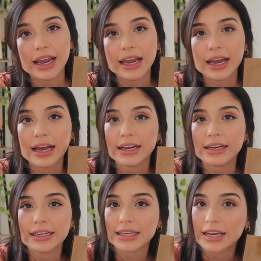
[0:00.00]

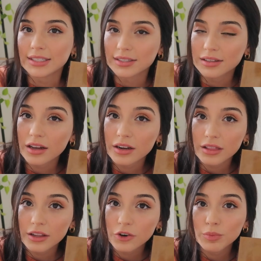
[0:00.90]
And he takes his
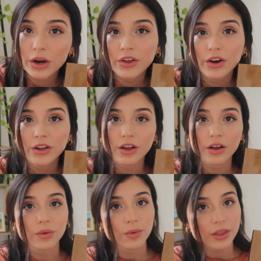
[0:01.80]
little brother
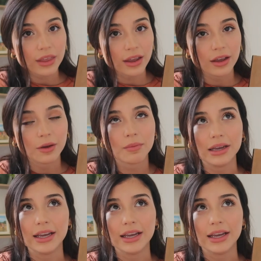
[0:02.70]
along with him.